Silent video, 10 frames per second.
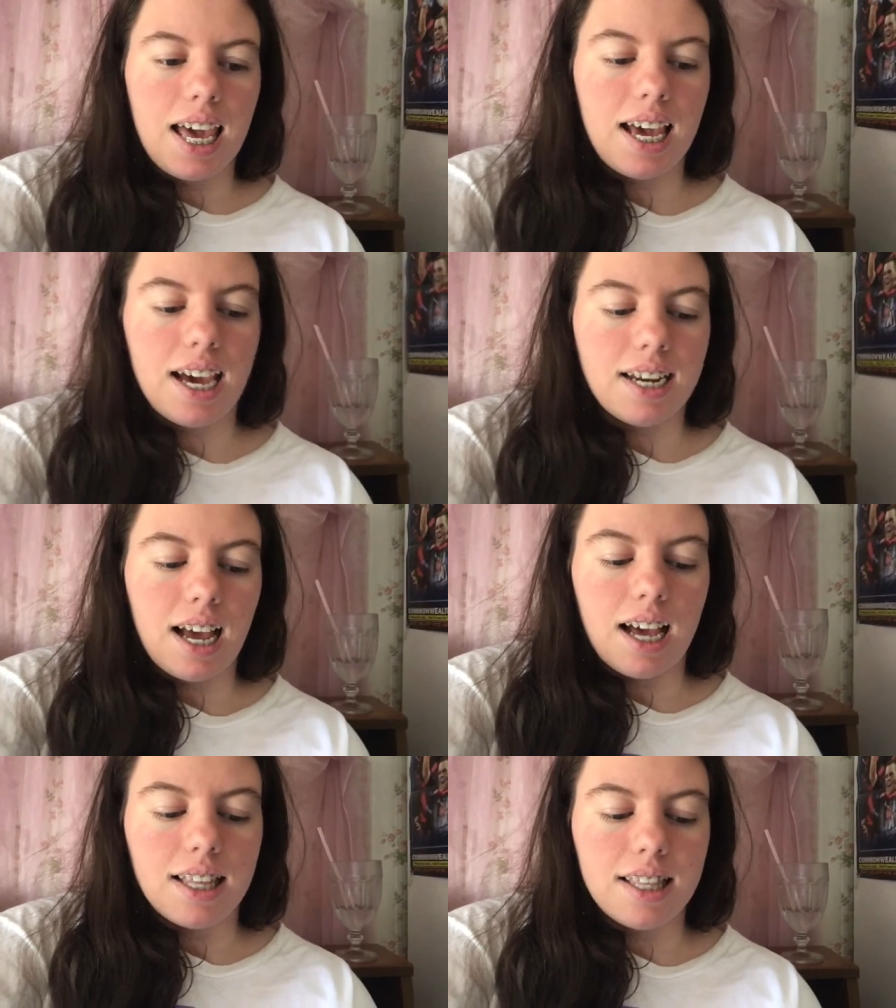And
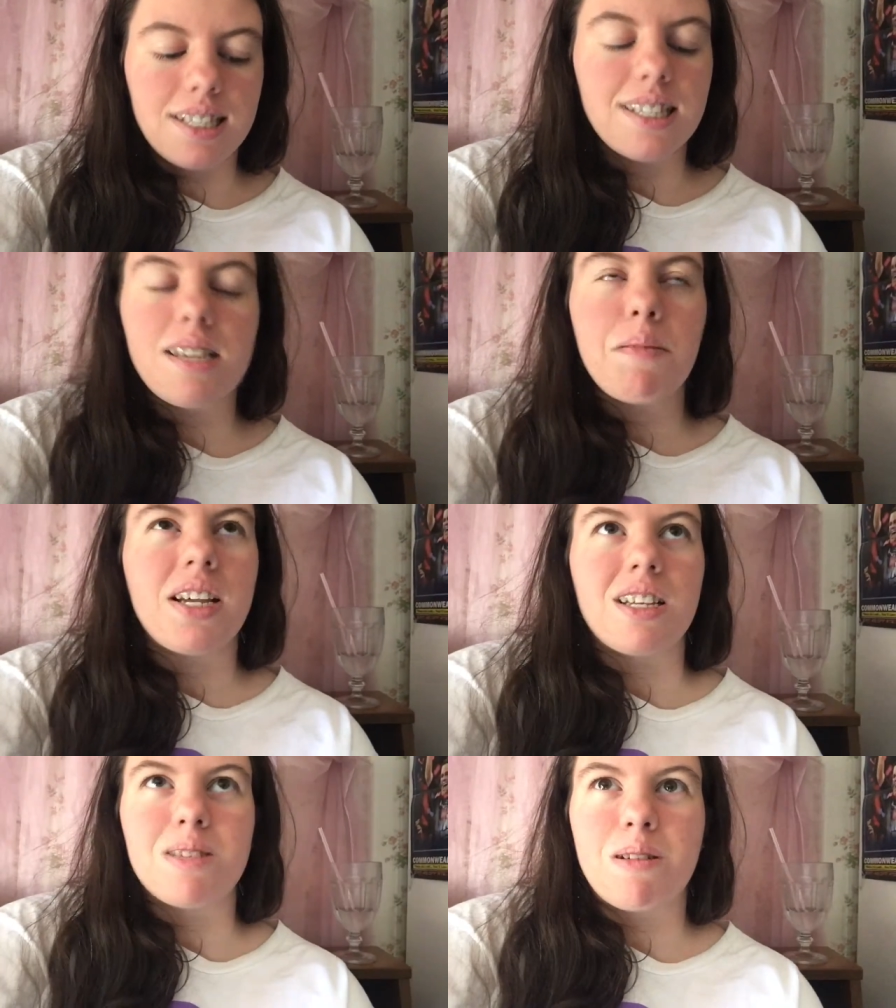this isn't
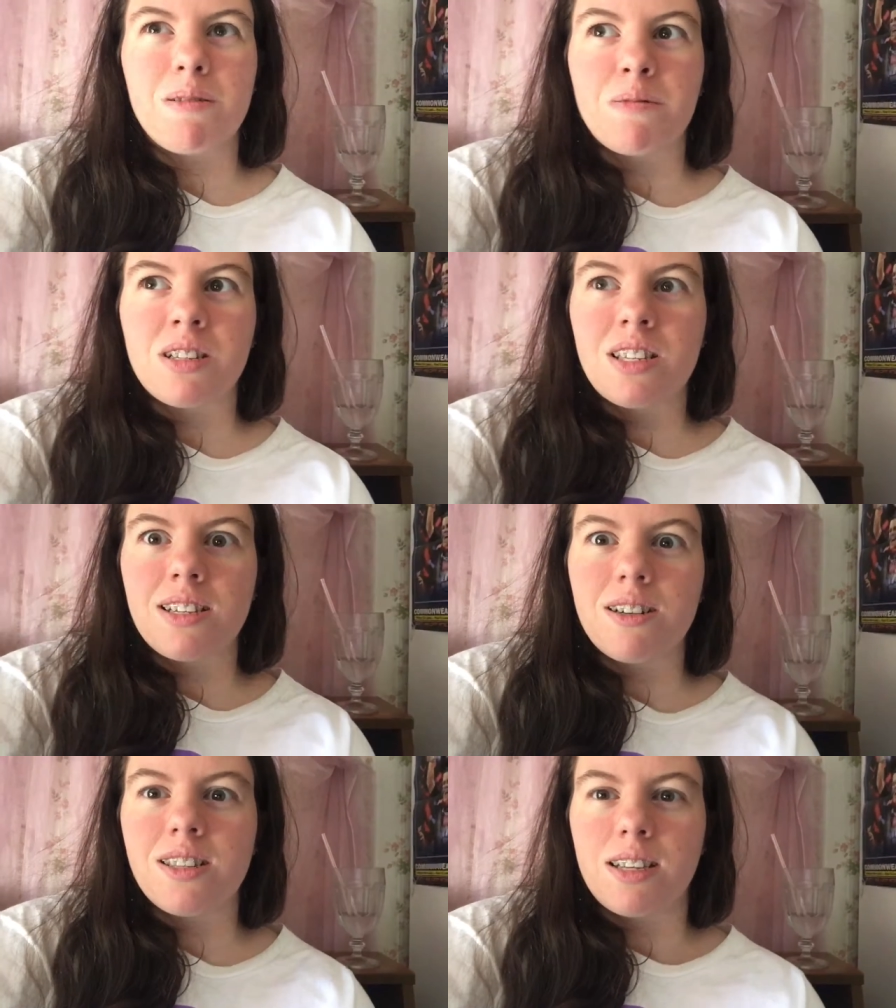my least favorite book in the series.